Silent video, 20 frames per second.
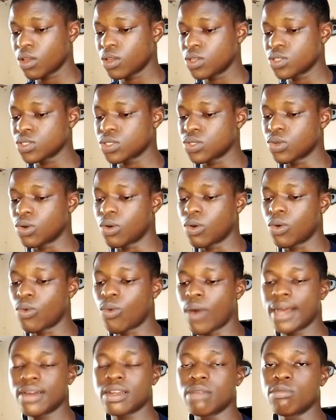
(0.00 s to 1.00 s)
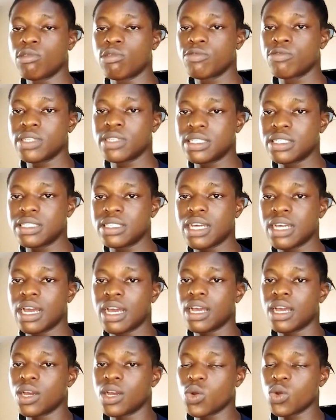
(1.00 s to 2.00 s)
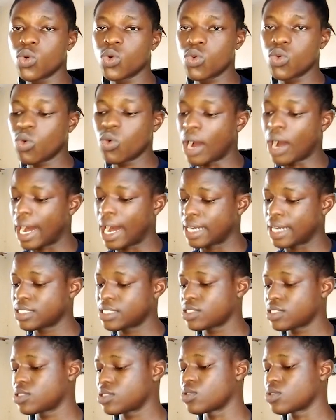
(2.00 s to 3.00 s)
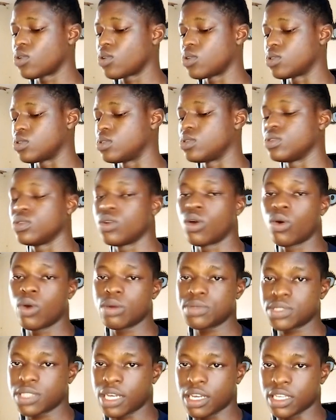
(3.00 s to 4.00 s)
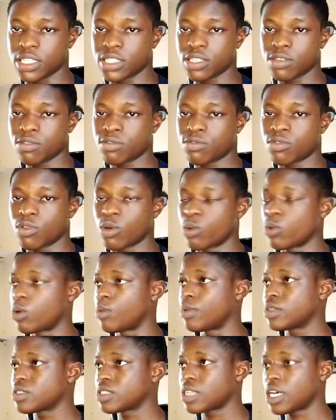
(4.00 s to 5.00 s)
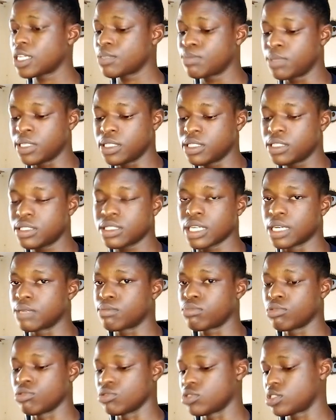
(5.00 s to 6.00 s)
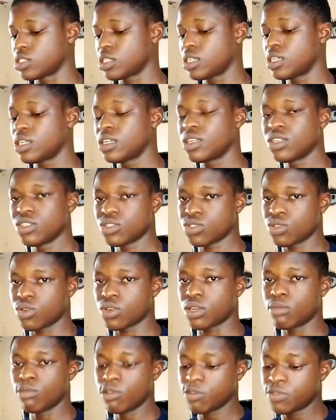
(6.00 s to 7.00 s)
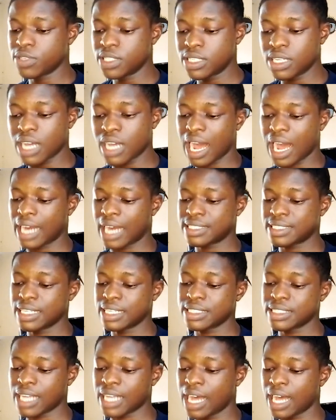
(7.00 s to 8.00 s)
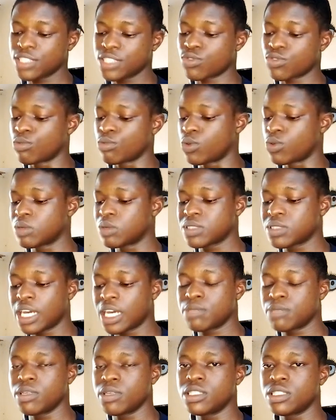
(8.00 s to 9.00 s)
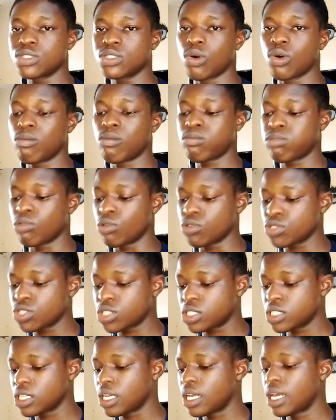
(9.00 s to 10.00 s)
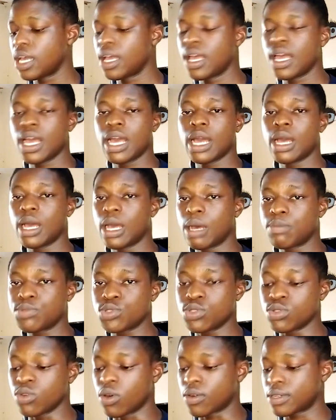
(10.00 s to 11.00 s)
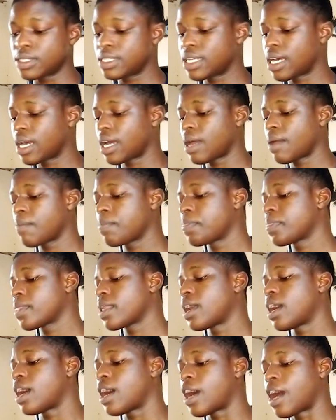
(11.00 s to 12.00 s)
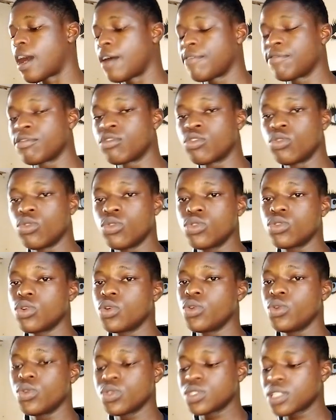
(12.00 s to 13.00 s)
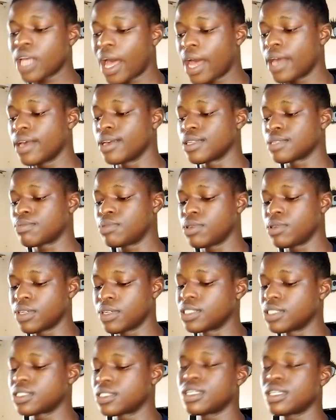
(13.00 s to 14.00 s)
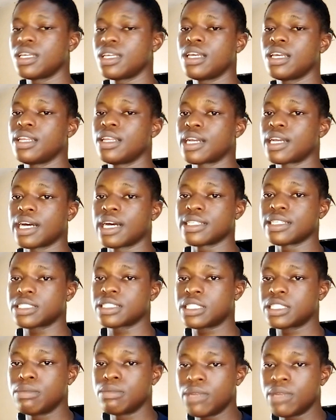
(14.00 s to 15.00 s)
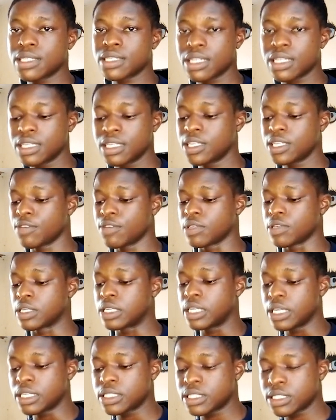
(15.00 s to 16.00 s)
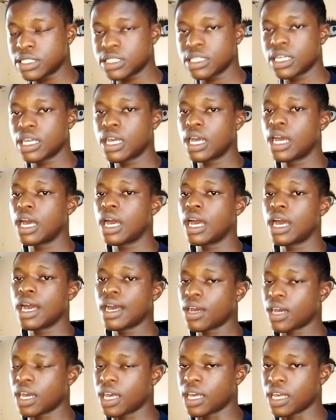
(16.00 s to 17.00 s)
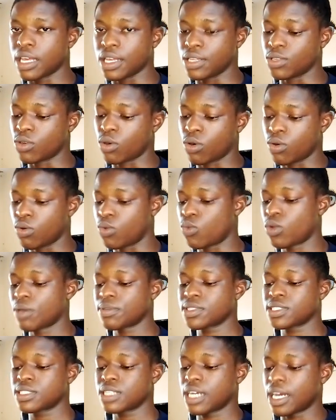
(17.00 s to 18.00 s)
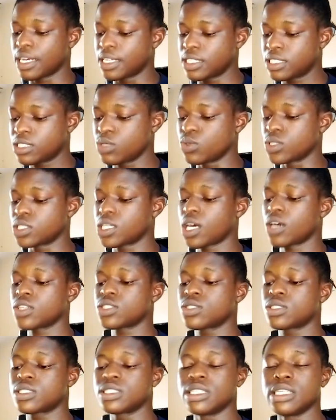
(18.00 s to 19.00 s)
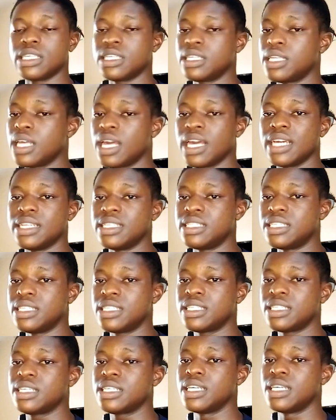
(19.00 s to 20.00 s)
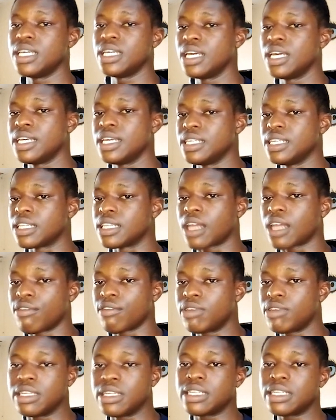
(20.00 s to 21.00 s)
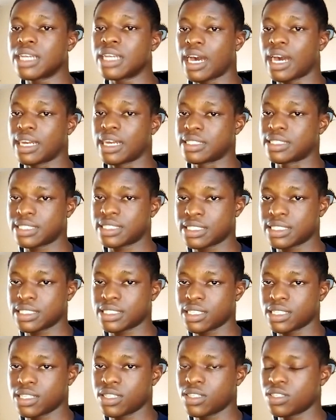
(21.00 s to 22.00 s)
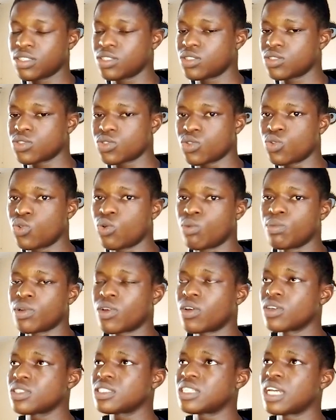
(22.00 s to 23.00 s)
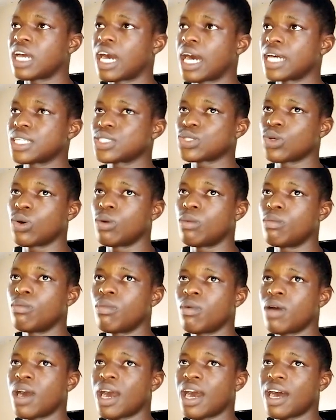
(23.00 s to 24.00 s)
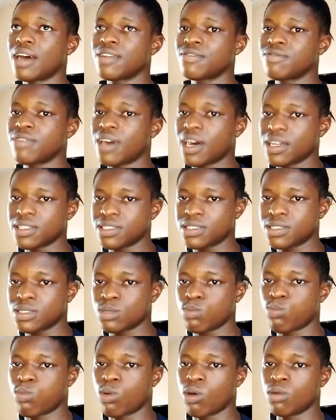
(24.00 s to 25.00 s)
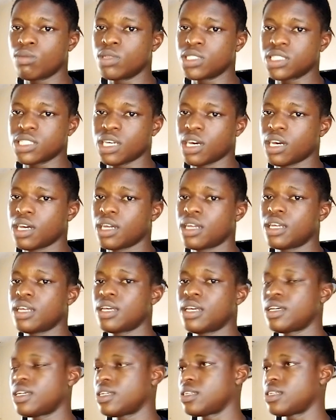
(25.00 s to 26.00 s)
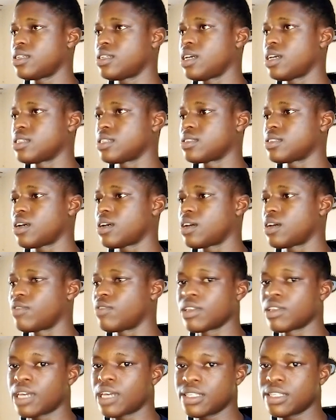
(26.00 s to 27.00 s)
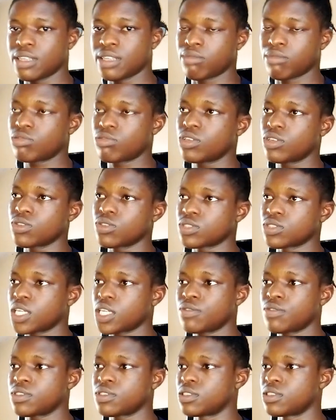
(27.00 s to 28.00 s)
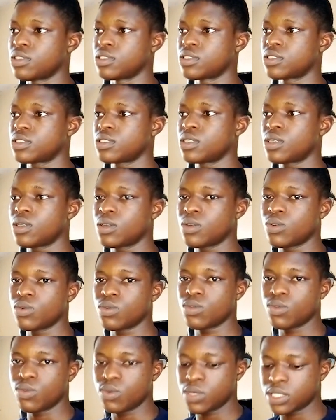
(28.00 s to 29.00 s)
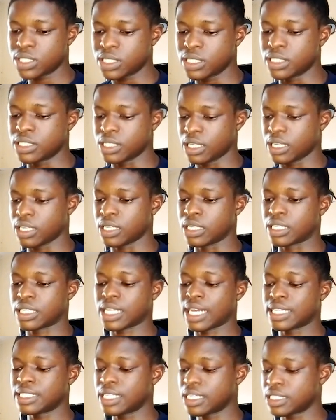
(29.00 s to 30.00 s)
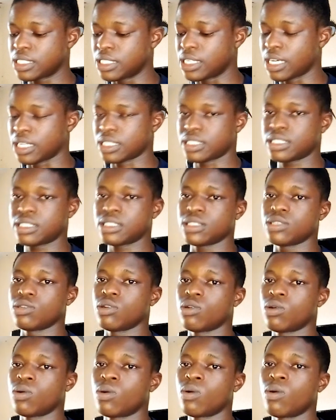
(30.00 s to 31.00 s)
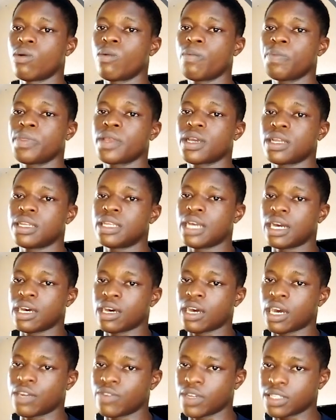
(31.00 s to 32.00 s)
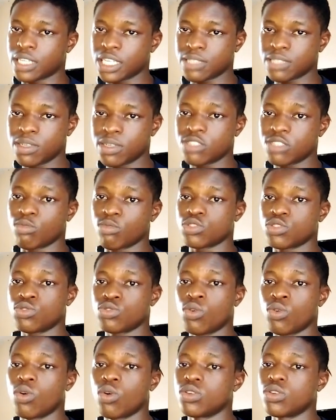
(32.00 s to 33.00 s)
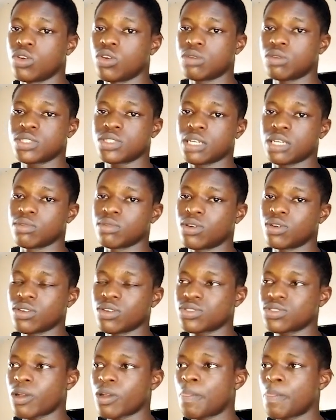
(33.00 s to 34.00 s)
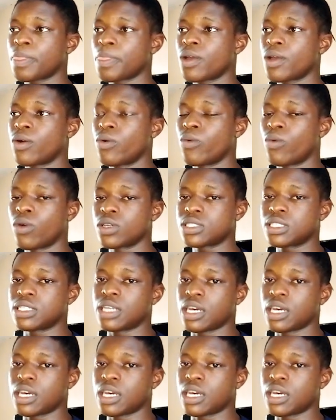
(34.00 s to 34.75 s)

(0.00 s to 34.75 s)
So while removing Google Ads on your website from your website pages and posts, so removing AdSense ads from your website pages or posts helps your reader have good user experience. They can seamlessly navigate your own website without seeing any intervening ads. So because there are some adverts publisher that advertise their product or services, which they target that their advertisement must show on your website, because what they